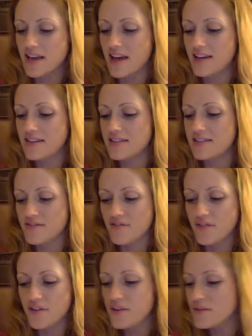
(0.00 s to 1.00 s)
And
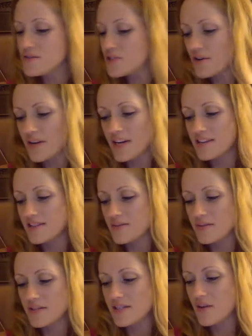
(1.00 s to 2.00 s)
for you, Jody, it's
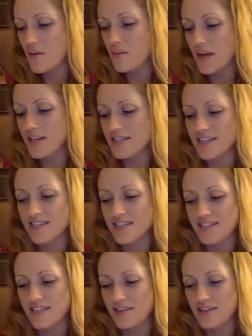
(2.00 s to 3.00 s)
been so amazing to
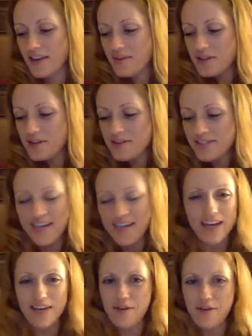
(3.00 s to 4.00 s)
see you. Like, when you
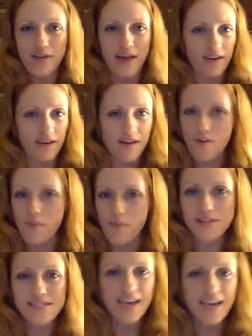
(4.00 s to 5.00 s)
decided, you're like,
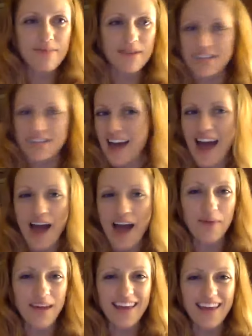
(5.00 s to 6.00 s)
what's Diamond? How
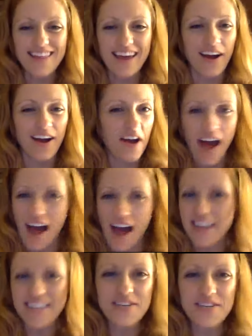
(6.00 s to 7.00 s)
do I get there?
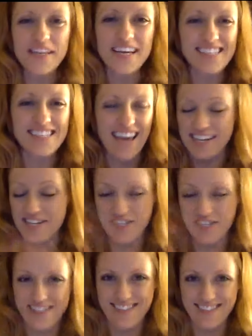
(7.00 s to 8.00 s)
I can do this. And
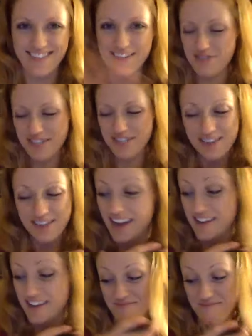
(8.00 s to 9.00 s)
you just
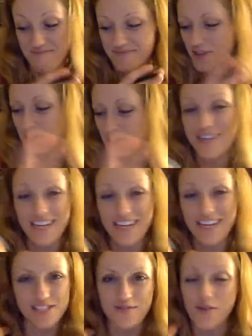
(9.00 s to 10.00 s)
kind of turned
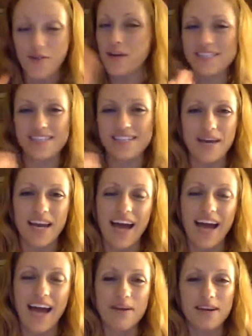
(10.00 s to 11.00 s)
and just focused and made it
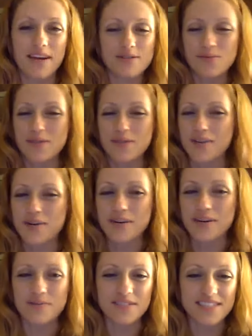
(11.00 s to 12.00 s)
happen. And it was really
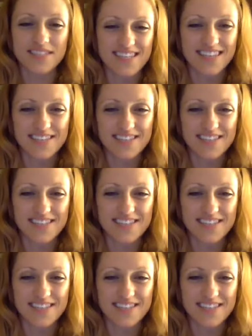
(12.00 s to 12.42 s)
incredible to see.